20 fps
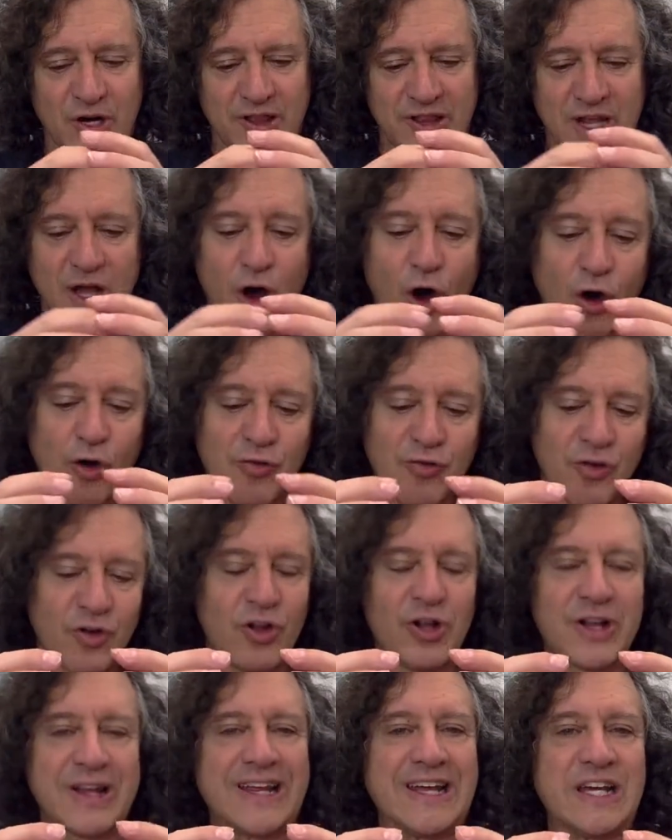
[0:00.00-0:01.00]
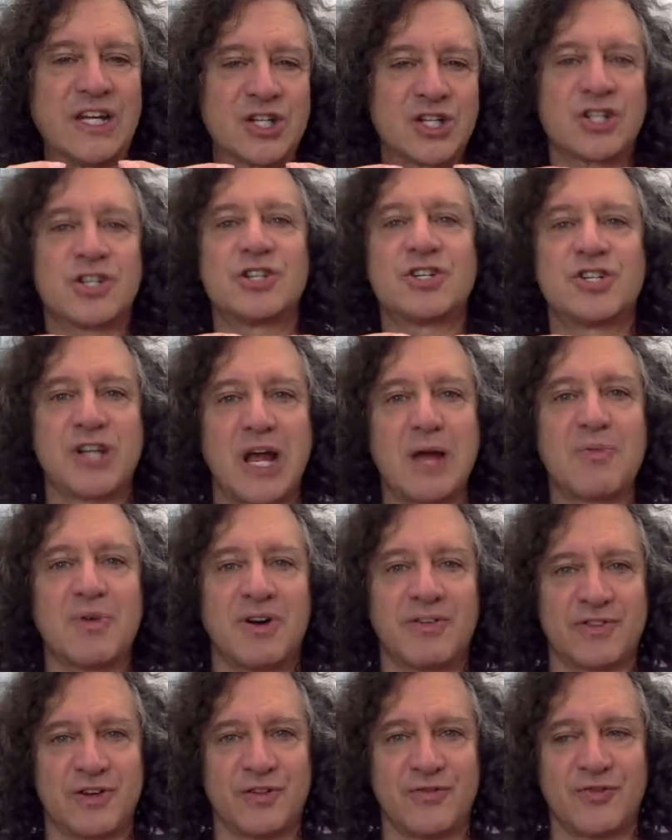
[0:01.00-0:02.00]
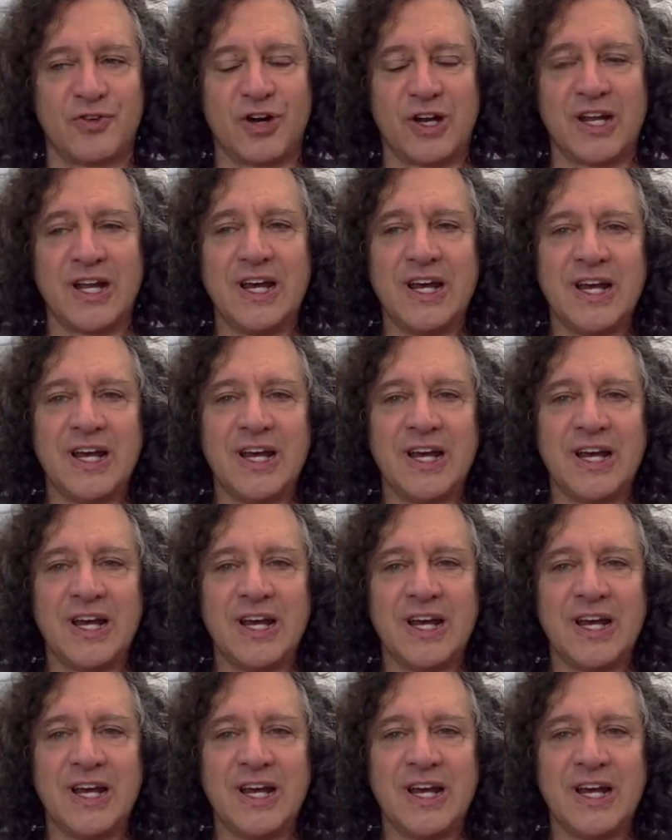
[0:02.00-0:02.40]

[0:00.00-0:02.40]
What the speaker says: the oval-ish shape of your foot.